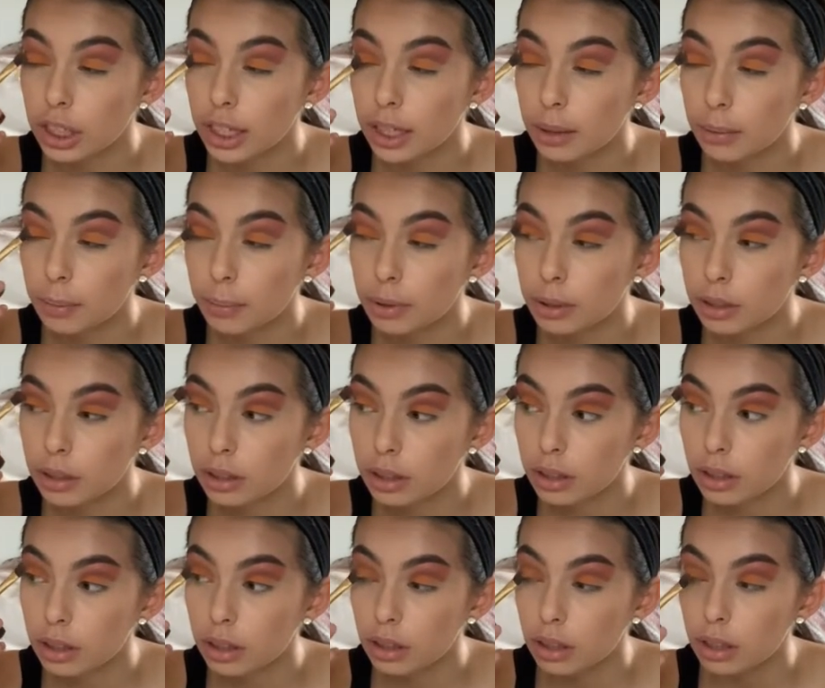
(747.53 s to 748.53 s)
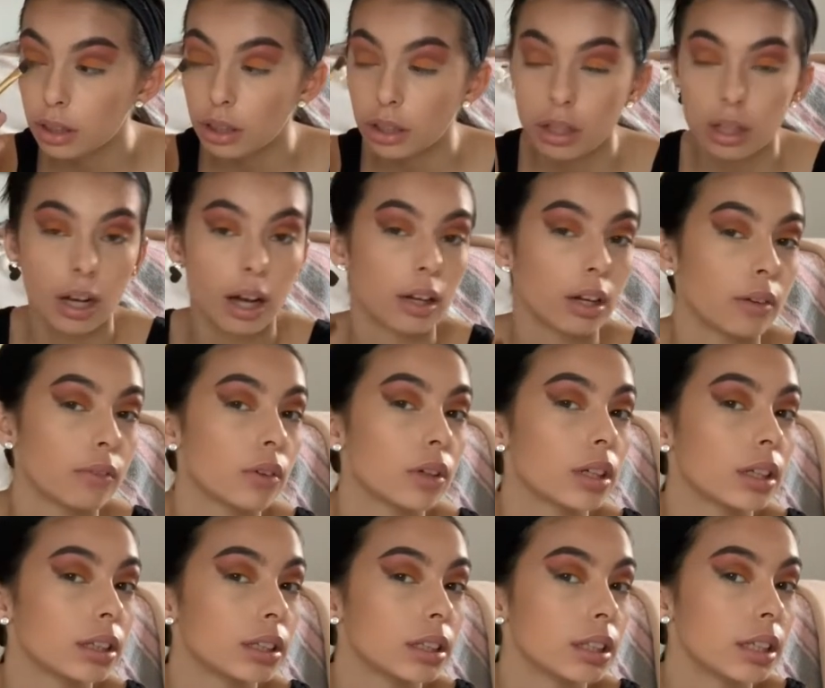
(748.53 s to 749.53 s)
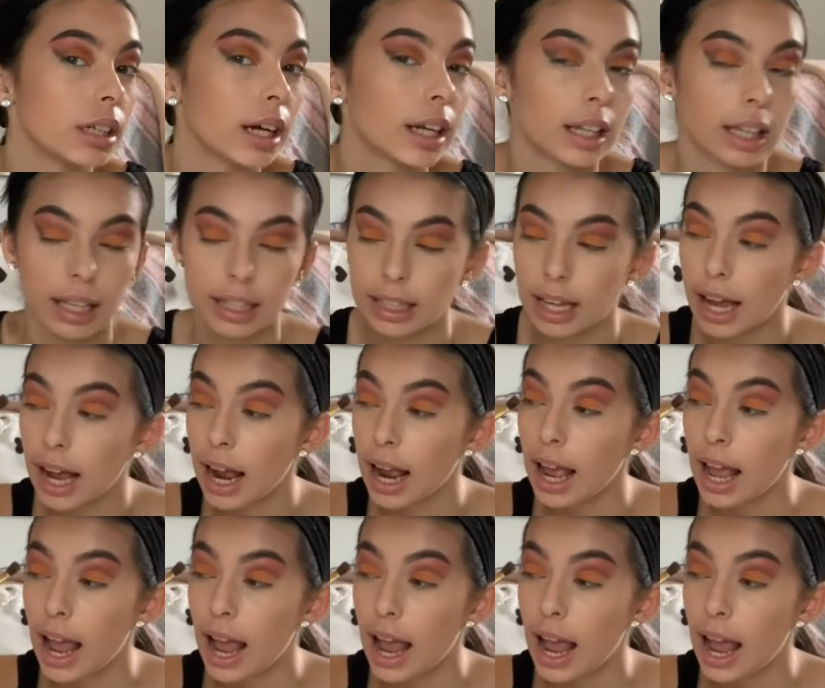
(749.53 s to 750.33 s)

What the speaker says: I don't know if you can see, kind of like that.